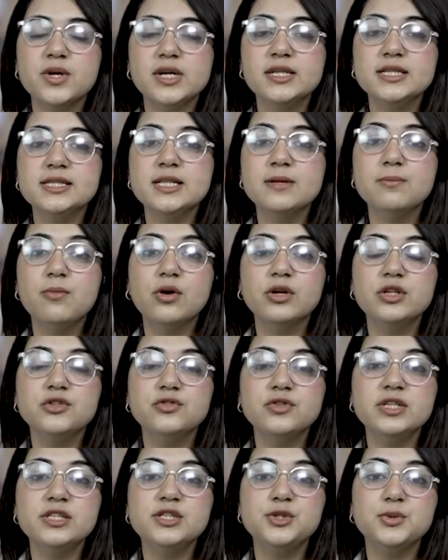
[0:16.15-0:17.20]
Reddy's
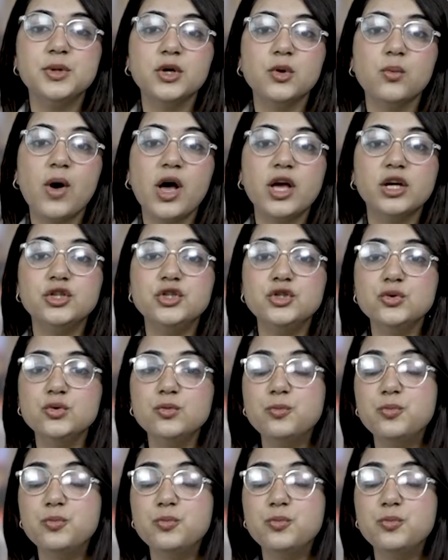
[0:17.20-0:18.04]
laboratories to acquire two